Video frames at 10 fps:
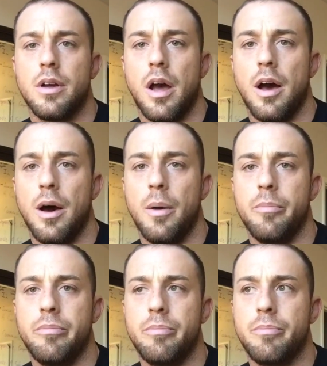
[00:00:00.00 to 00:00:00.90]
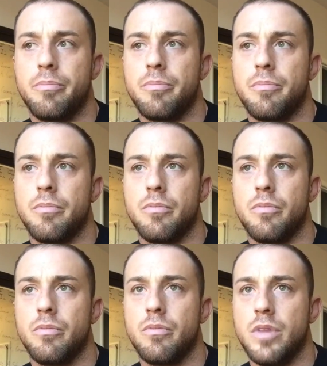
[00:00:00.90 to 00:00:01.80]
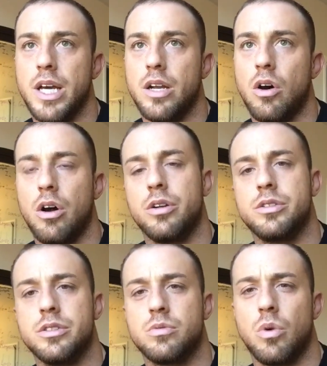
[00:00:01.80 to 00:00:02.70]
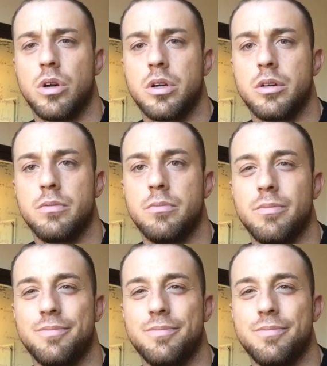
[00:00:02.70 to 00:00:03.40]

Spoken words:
that honors his word